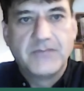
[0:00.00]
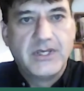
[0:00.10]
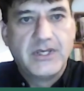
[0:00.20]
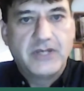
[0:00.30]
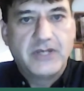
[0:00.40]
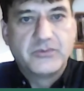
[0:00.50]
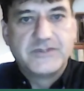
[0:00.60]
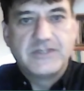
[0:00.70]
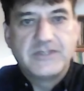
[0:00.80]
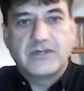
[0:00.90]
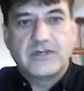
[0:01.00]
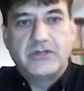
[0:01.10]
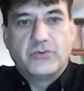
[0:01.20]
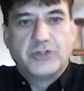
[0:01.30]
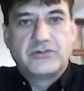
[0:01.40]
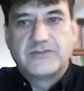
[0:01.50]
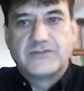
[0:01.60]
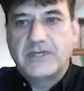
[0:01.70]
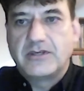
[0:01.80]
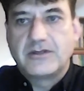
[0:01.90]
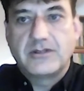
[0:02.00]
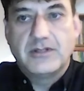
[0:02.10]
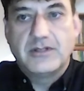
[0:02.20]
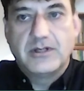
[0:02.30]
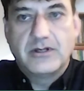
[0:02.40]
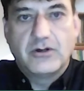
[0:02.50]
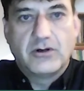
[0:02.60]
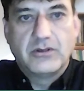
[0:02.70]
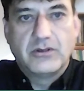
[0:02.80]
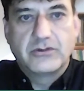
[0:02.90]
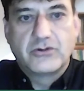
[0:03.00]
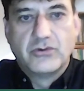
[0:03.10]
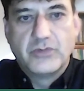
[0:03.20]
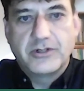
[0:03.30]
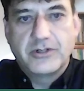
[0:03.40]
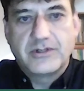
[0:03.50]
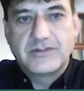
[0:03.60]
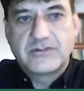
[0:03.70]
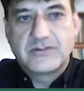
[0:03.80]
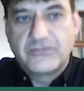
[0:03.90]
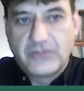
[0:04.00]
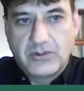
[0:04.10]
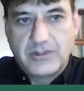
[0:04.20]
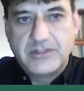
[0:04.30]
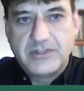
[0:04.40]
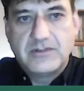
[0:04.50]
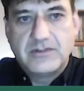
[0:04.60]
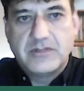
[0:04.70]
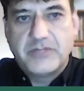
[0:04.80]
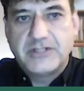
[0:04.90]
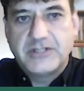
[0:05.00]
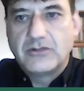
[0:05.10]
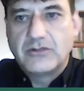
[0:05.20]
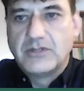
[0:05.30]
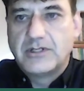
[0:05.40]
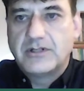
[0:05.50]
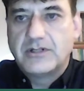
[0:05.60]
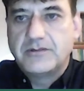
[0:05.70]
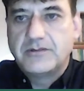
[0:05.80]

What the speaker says: And with this, I want to thank all co-workers for the particular